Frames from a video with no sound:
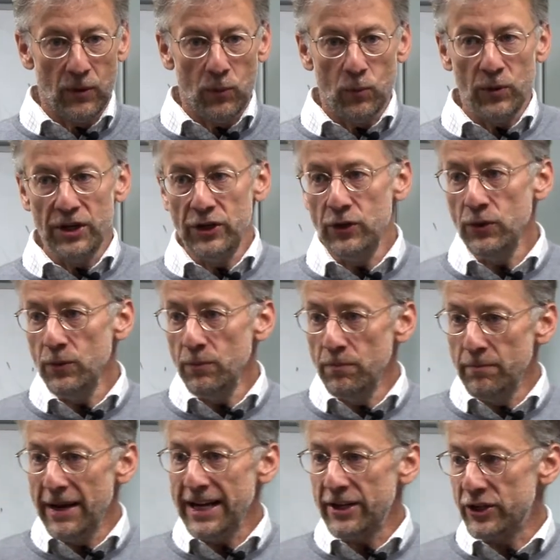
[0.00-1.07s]
When you
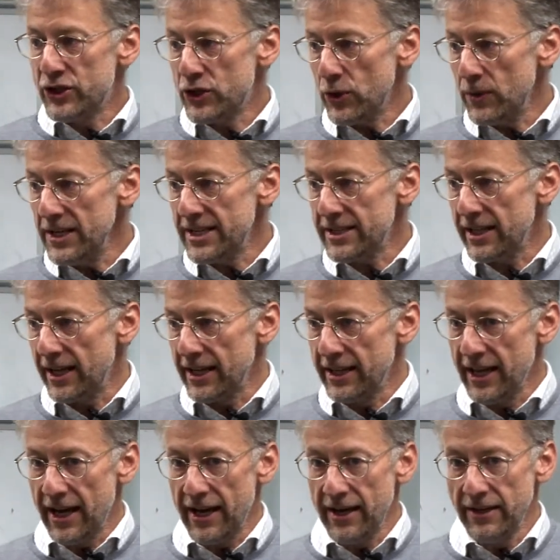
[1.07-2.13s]
make a choice like
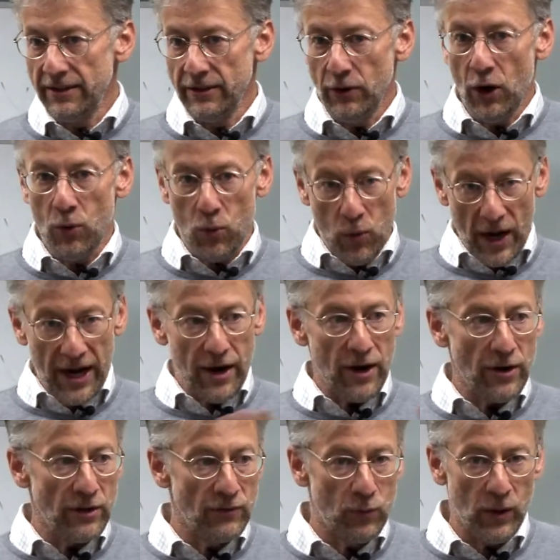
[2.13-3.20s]
that,
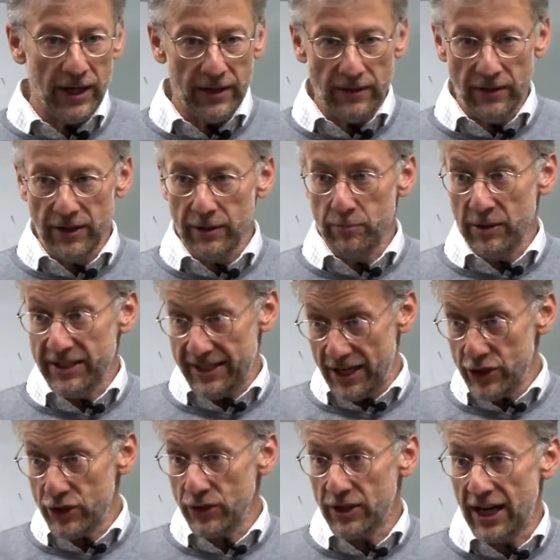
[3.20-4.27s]
aware of what the
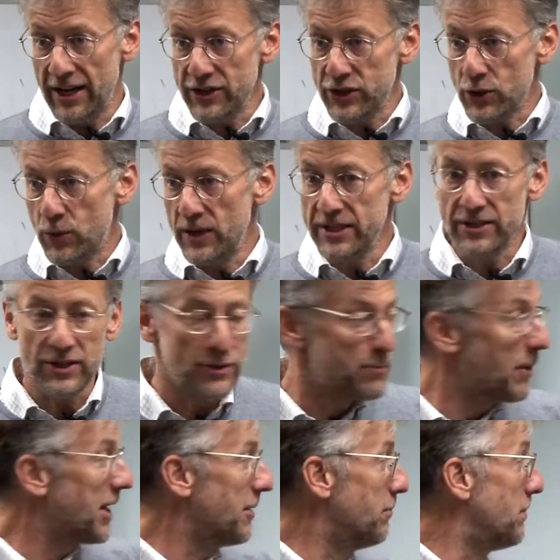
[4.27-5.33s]
potential consequences
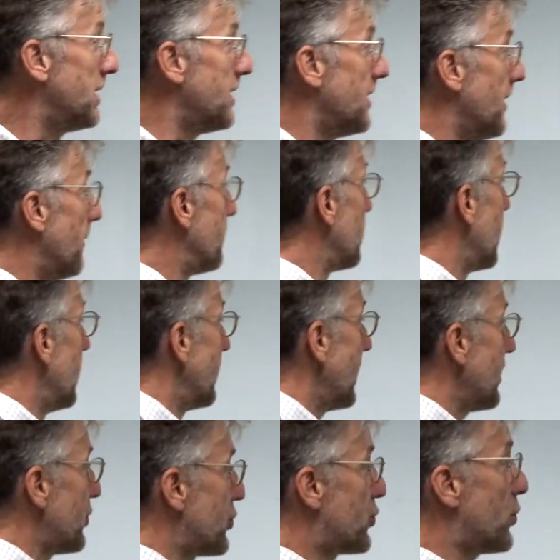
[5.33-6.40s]
might be,
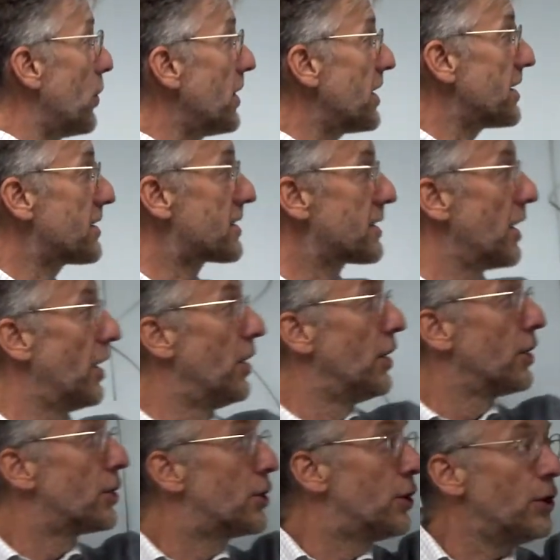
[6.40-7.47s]
that choice
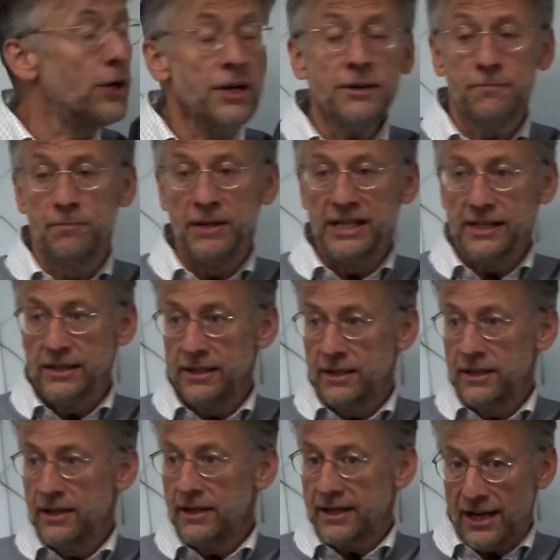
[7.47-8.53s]
could be
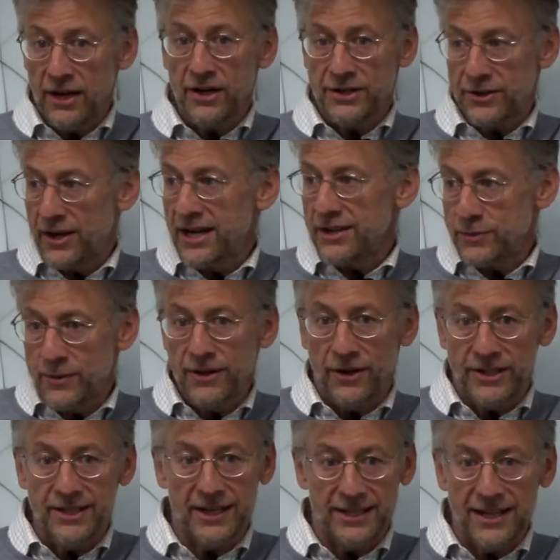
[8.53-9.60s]
characterized with
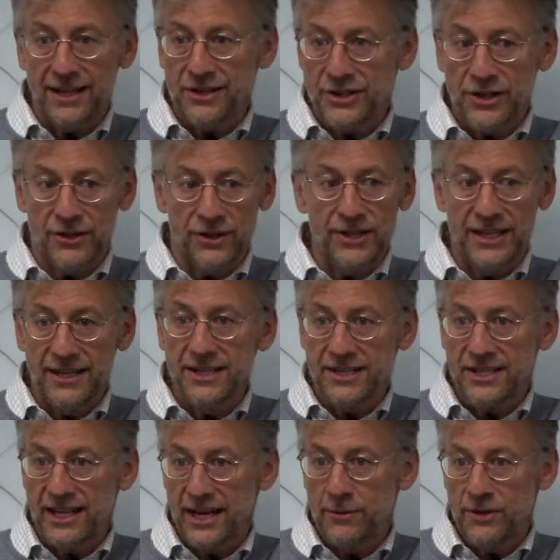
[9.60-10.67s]
our technology called the
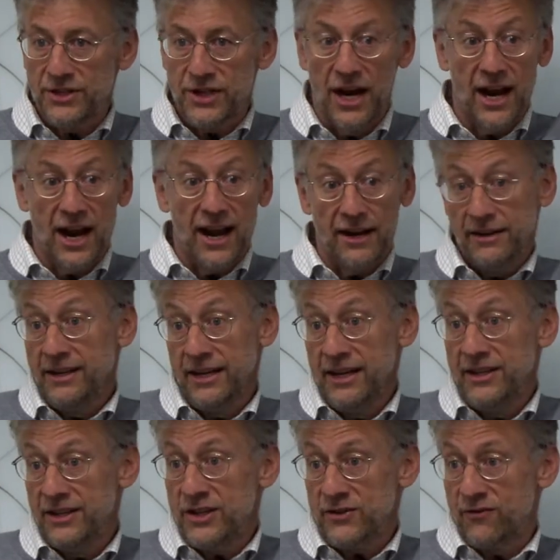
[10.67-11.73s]
English language
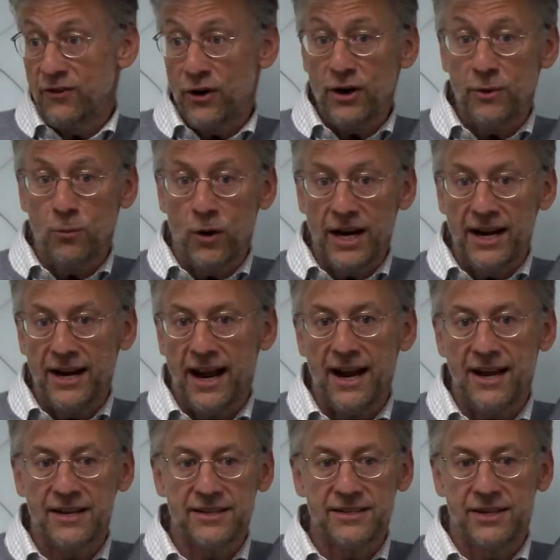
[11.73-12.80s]
in this verb way
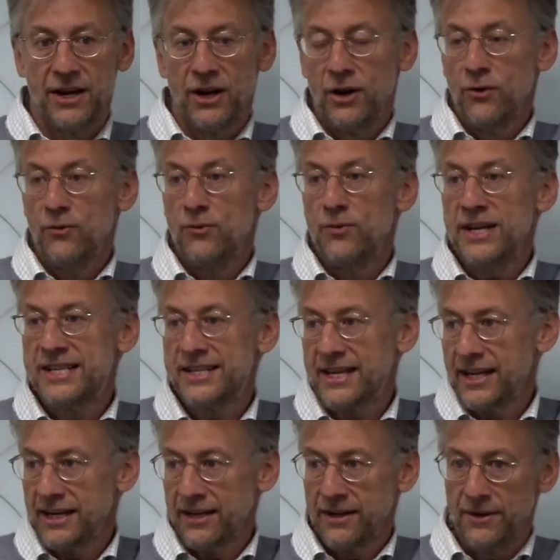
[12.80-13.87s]
as
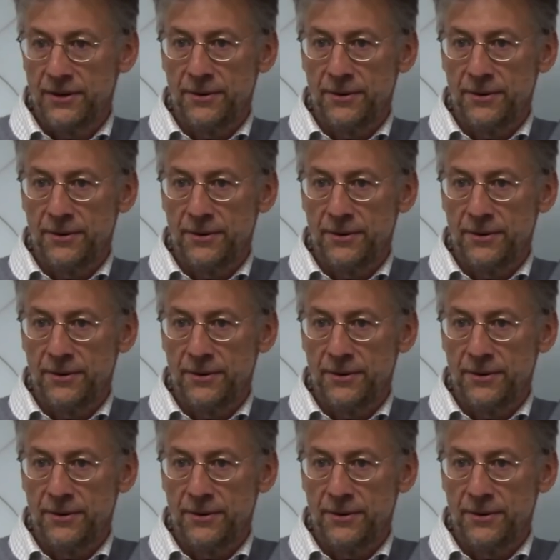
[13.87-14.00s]
risking.